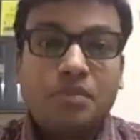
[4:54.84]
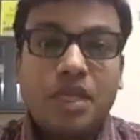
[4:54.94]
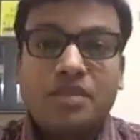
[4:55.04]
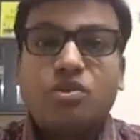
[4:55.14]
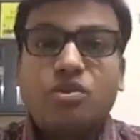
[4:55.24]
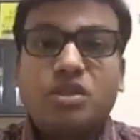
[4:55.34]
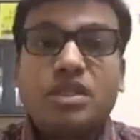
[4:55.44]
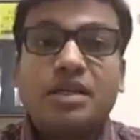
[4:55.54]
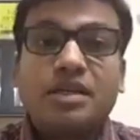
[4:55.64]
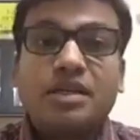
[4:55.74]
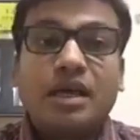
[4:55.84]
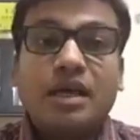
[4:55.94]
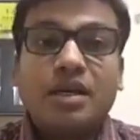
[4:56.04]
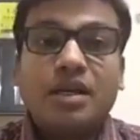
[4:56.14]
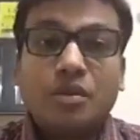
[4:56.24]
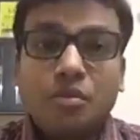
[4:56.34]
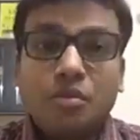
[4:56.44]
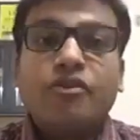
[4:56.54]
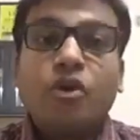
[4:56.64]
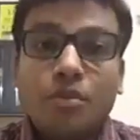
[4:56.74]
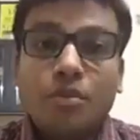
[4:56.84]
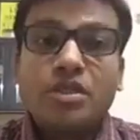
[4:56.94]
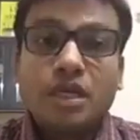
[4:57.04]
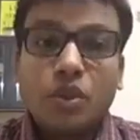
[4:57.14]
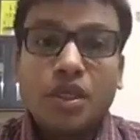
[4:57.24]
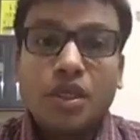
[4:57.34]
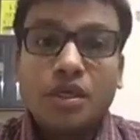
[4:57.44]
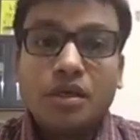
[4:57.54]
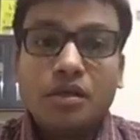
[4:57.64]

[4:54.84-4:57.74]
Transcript: As you see that a number of governments are doing